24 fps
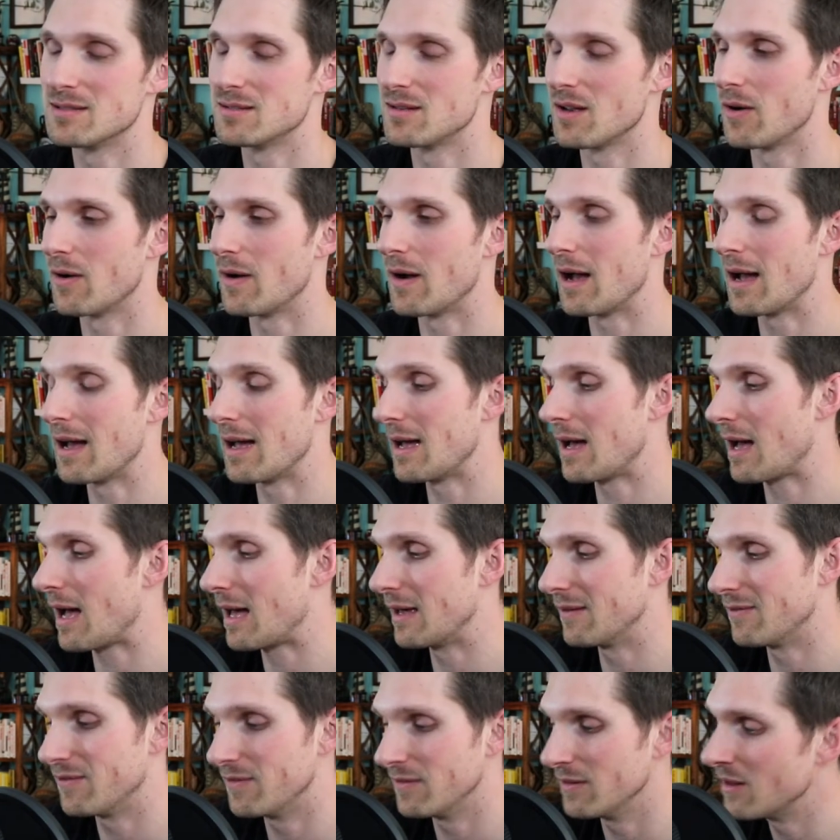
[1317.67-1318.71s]
So
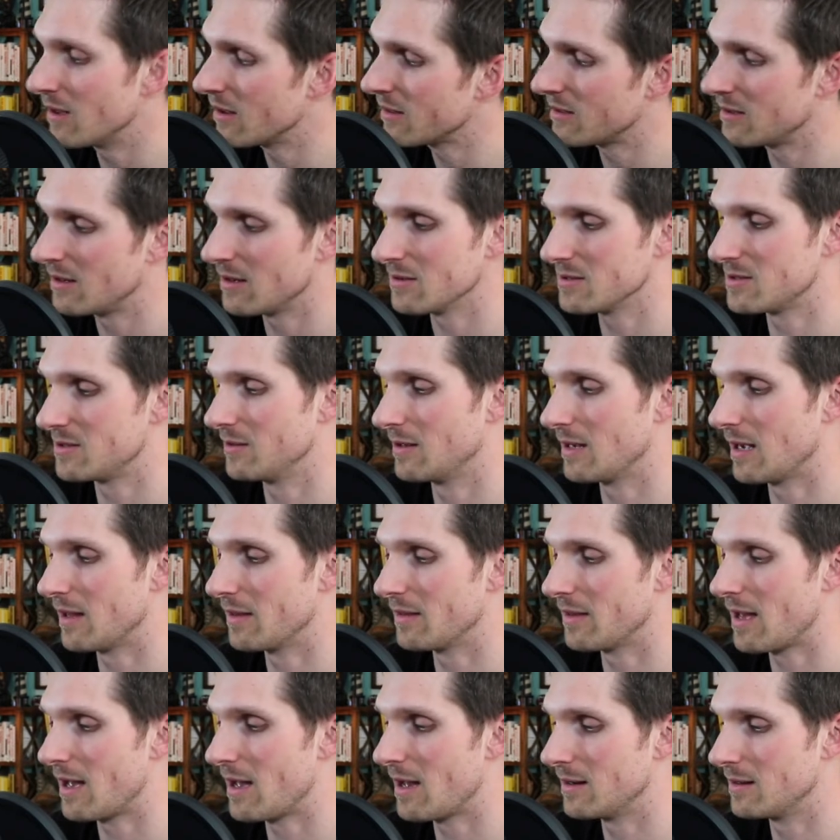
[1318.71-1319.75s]
if nothing else, you got
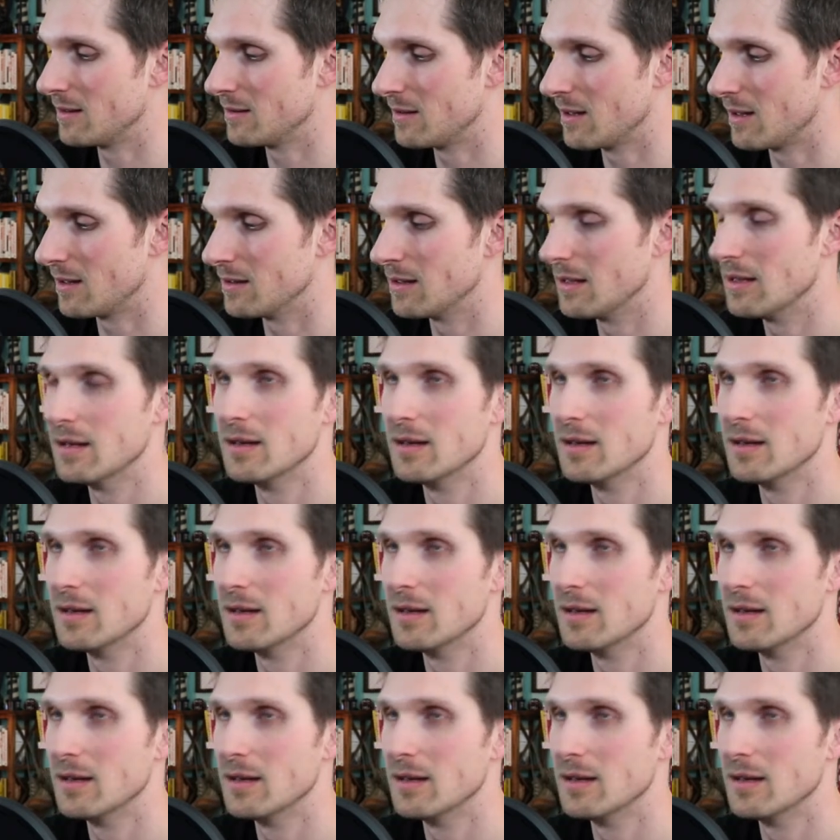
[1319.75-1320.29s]
that. And then